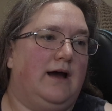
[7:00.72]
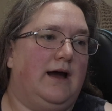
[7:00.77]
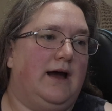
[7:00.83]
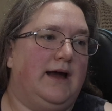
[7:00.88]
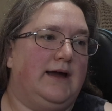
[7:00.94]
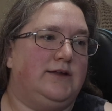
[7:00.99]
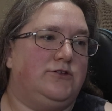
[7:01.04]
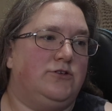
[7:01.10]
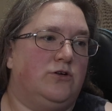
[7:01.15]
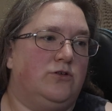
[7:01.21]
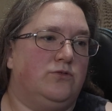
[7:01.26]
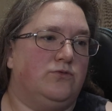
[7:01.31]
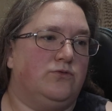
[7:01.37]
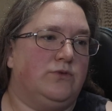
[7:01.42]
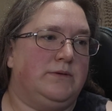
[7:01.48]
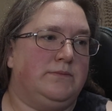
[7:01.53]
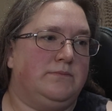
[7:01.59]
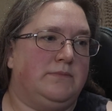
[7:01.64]
I don't
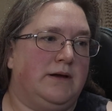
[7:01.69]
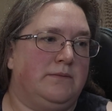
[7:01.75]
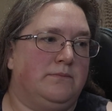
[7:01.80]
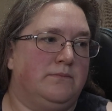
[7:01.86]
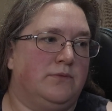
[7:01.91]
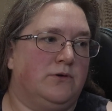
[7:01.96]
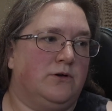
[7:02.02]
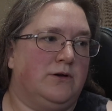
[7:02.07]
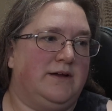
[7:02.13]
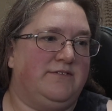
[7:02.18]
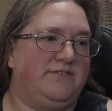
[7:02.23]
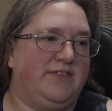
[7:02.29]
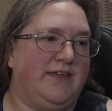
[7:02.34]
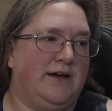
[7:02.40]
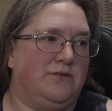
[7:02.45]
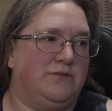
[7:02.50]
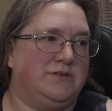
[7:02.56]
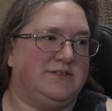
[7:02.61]
remember if
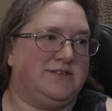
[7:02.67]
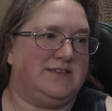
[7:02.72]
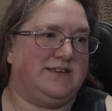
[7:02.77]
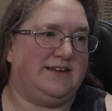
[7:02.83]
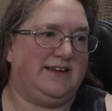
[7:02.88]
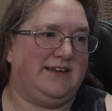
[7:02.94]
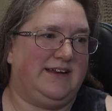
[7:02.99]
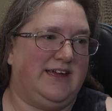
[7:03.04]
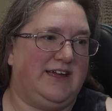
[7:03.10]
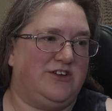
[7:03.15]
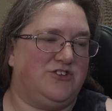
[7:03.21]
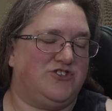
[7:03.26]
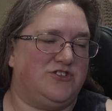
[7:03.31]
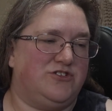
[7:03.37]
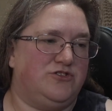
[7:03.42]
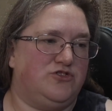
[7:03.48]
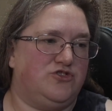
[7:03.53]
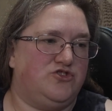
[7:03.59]
that was the
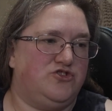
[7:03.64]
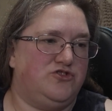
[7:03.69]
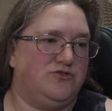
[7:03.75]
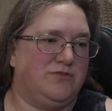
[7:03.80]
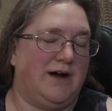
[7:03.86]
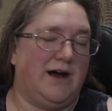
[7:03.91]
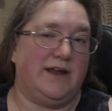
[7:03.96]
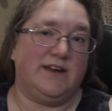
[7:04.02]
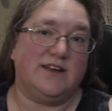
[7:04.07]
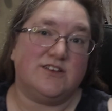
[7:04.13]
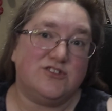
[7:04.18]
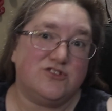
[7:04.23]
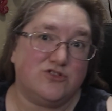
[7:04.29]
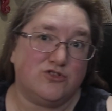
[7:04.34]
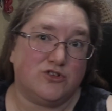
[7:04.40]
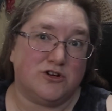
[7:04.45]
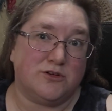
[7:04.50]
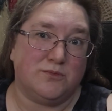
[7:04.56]
dedication to Onyx
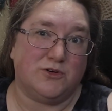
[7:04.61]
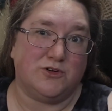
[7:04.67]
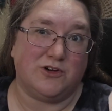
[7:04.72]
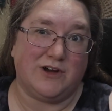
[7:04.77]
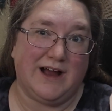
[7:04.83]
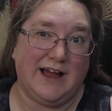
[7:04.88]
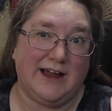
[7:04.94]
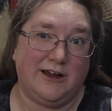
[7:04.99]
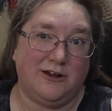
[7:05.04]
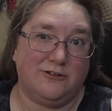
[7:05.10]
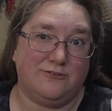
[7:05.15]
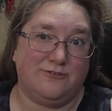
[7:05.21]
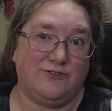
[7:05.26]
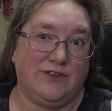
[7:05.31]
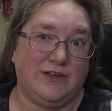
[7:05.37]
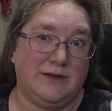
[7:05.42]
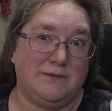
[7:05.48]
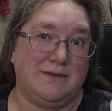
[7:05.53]
Storm or Iron
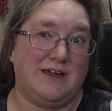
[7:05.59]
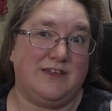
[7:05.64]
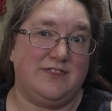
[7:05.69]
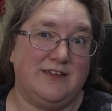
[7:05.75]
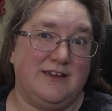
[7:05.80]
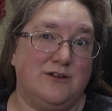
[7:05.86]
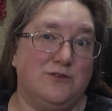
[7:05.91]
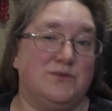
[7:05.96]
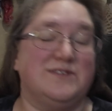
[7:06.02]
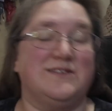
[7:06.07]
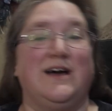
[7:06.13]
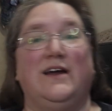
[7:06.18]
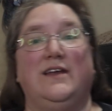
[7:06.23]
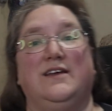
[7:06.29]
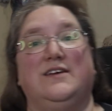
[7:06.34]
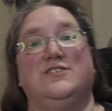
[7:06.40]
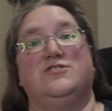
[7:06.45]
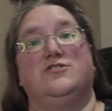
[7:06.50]
Flame. I think it was
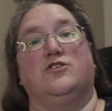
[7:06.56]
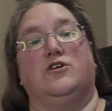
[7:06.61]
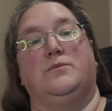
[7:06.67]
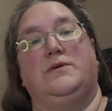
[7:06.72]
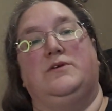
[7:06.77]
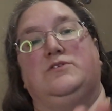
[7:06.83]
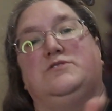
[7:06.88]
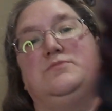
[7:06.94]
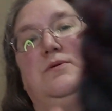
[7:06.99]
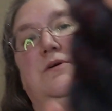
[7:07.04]
Onyx Storm. It was